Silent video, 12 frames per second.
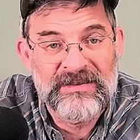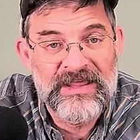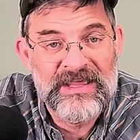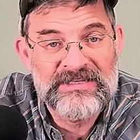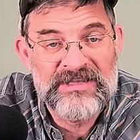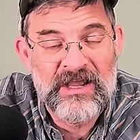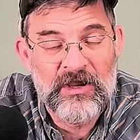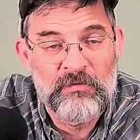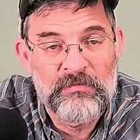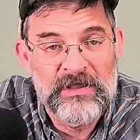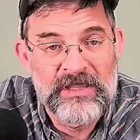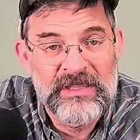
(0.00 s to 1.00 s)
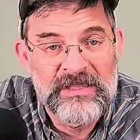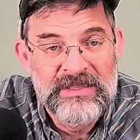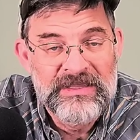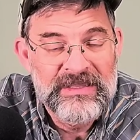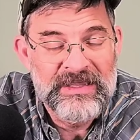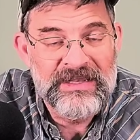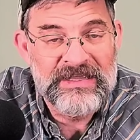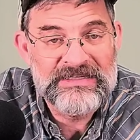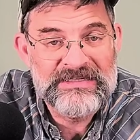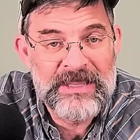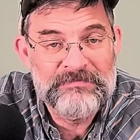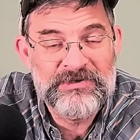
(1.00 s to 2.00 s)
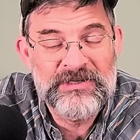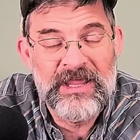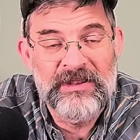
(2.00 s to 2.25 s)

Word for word: today's not going to be an exception,